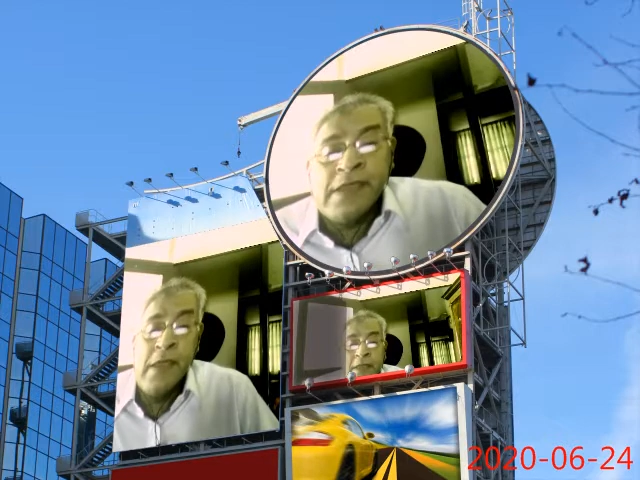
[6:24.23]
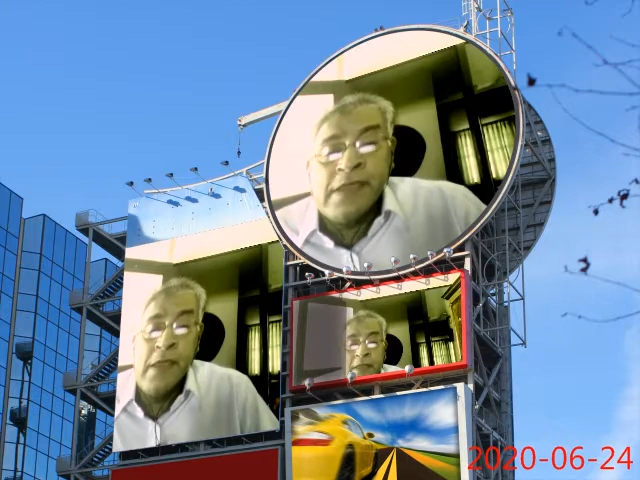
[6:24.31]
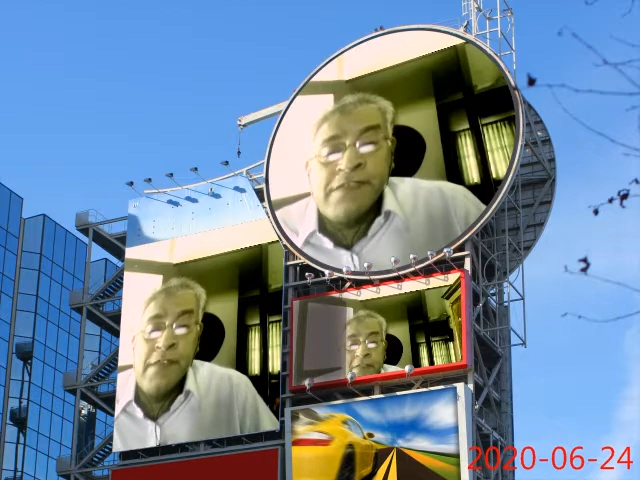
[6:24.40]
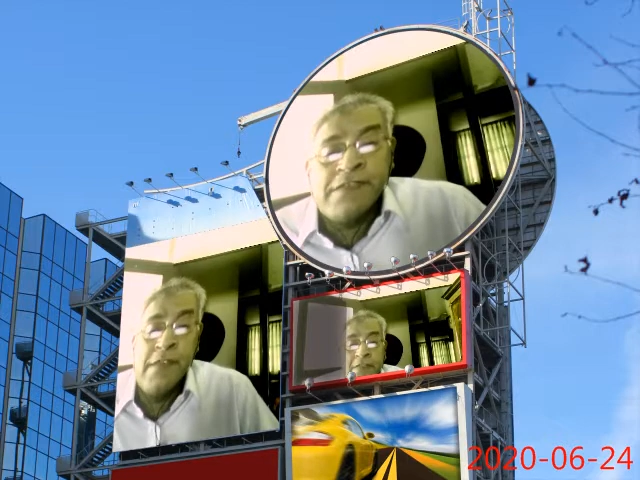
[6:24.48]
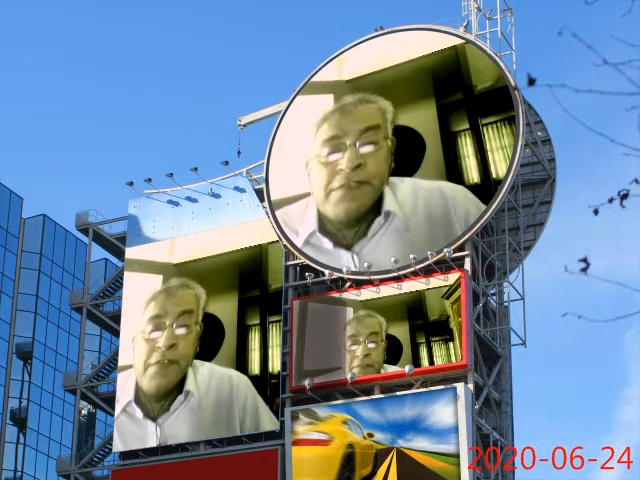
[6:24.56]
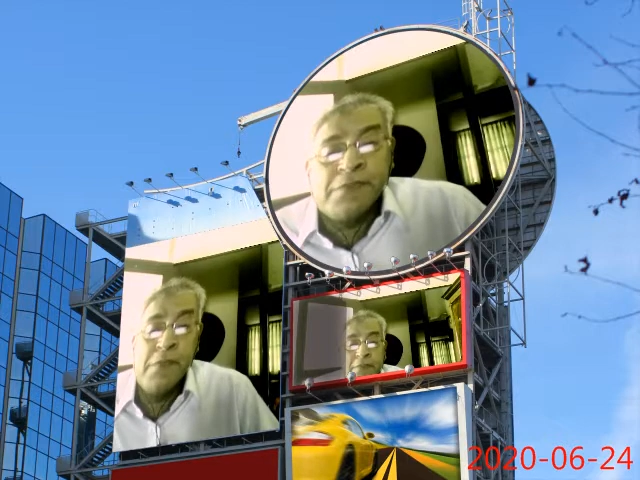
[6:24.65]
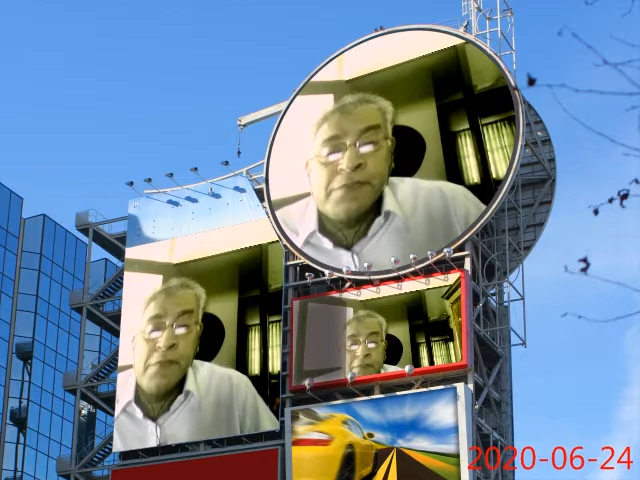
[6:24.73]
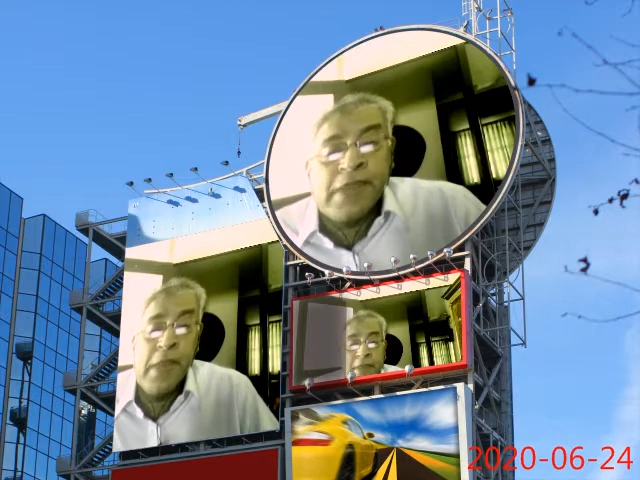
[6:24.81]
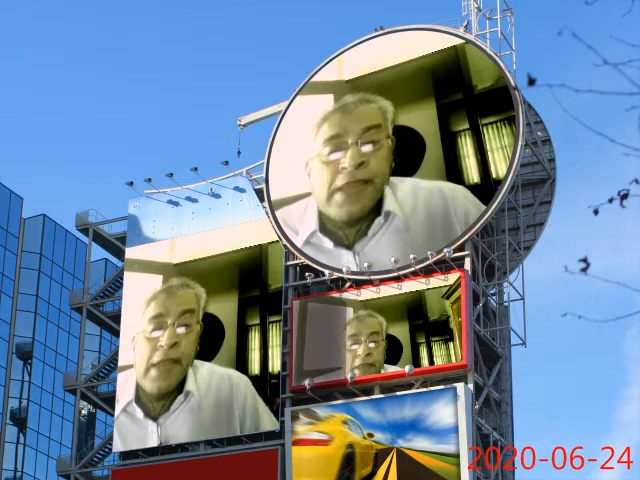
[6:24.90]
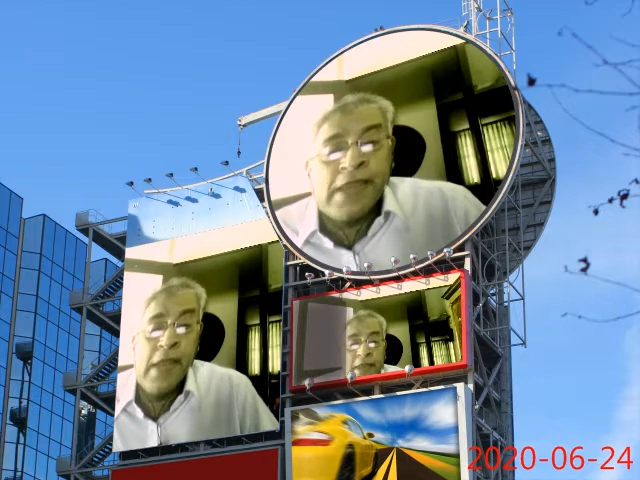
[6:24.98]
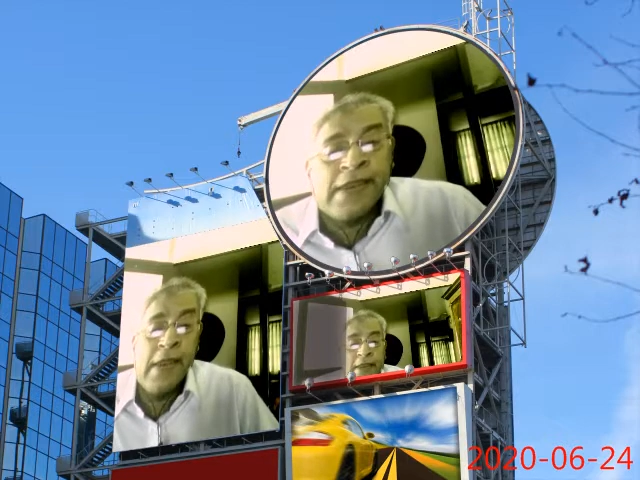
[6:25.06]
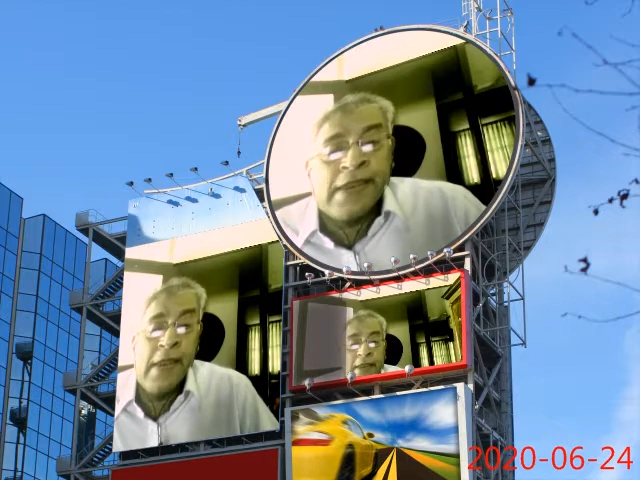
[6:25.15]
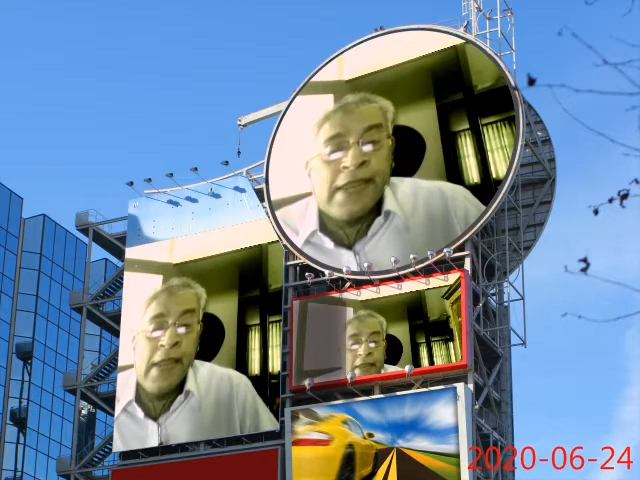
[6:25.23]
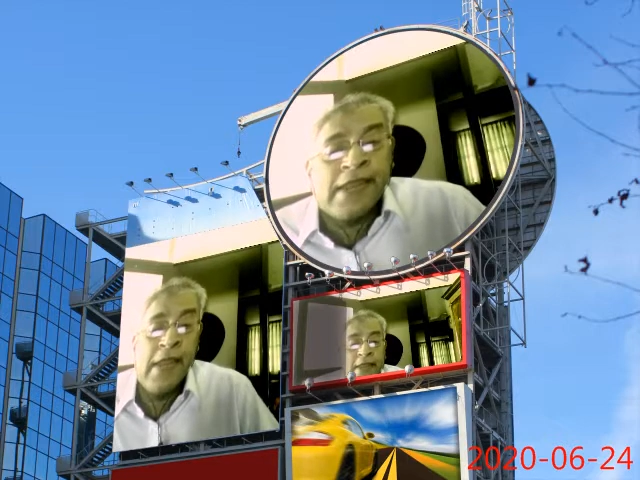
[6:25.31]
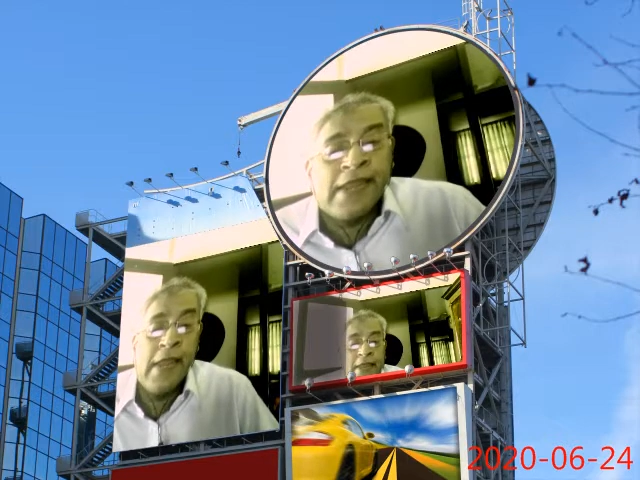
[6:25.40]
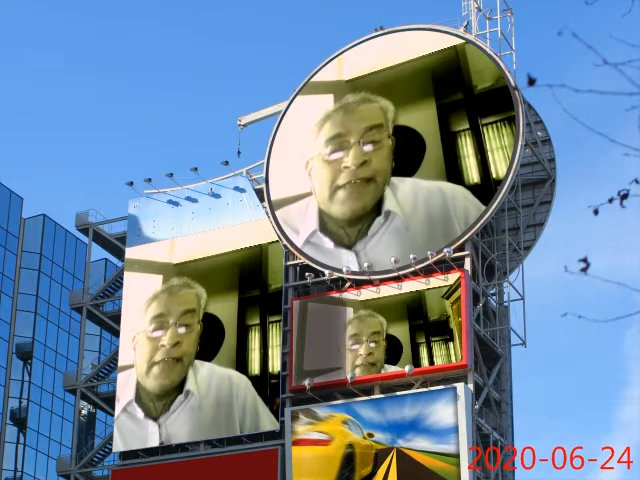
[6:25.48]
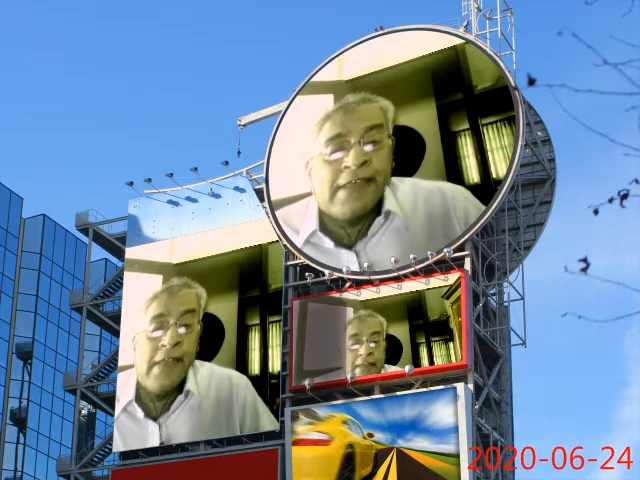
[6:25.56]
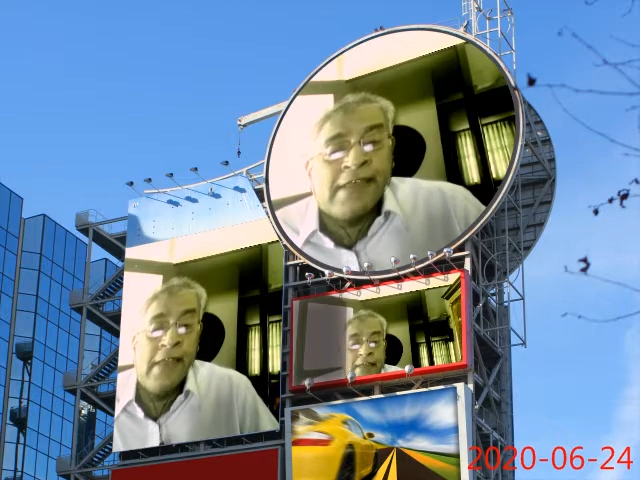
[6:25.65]
used preclinically as
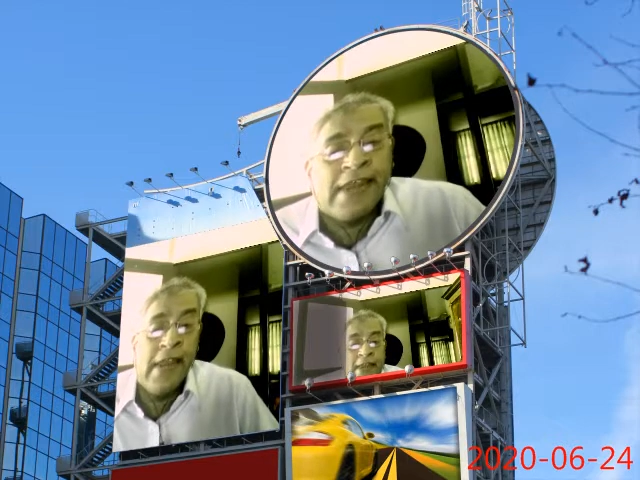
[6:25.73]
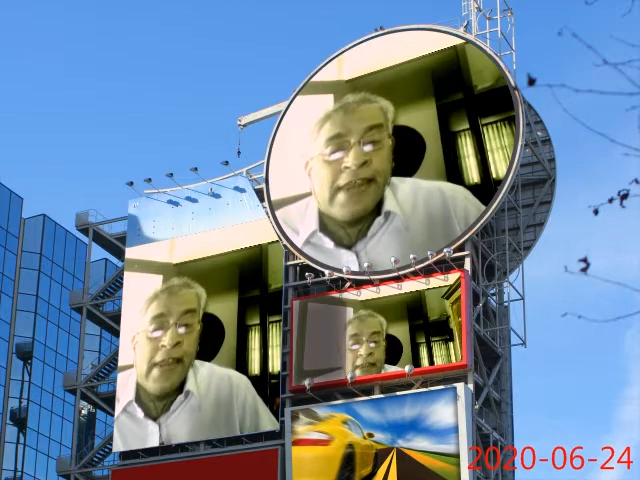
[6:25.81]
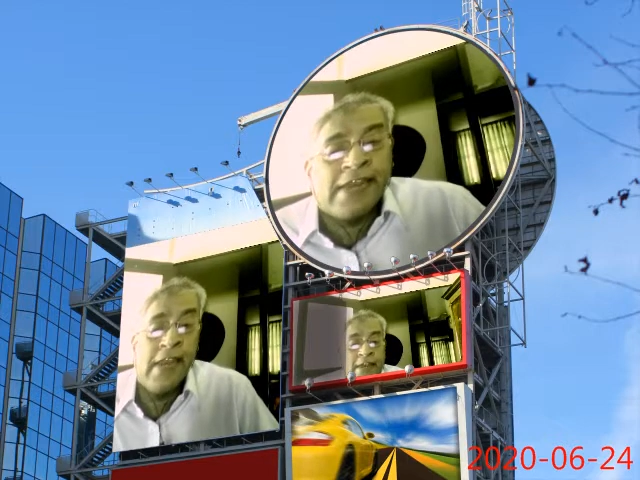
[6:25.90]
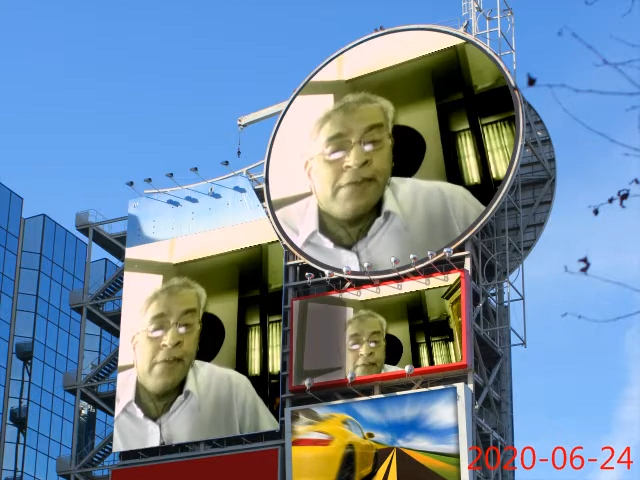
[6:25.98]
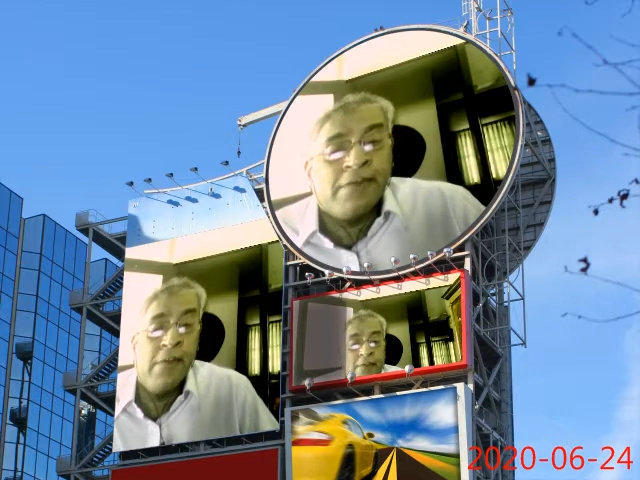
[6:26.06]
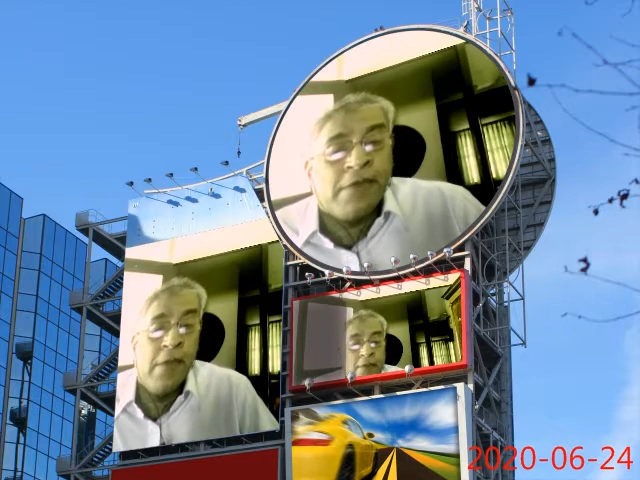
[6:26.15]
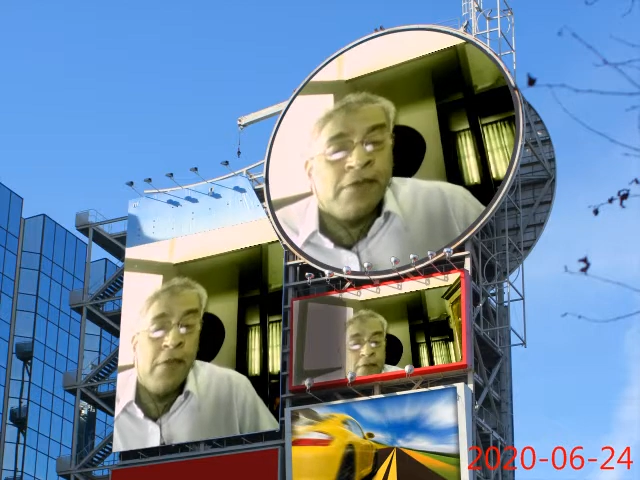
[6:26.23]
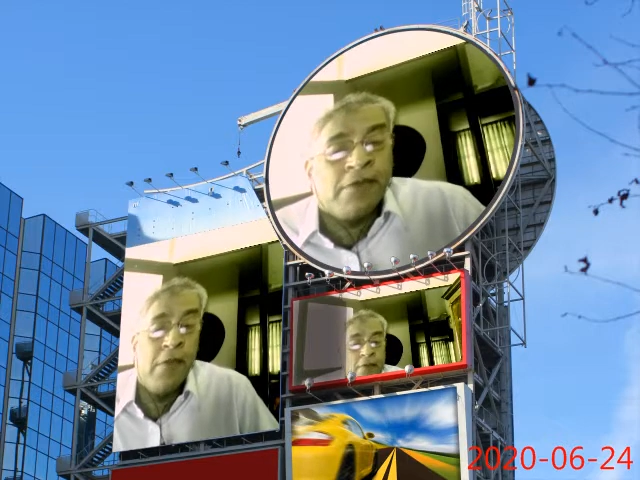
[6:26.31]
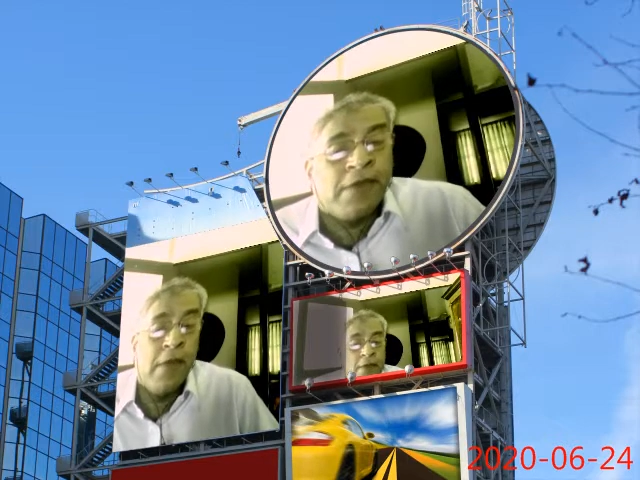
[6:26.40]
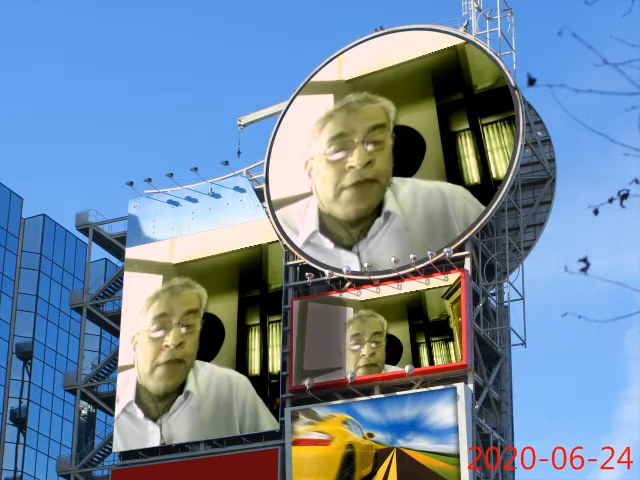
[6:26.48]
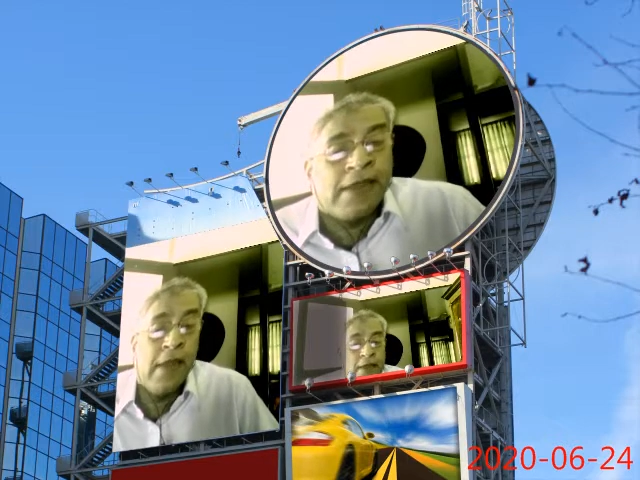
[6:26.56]
an addictive biomarker.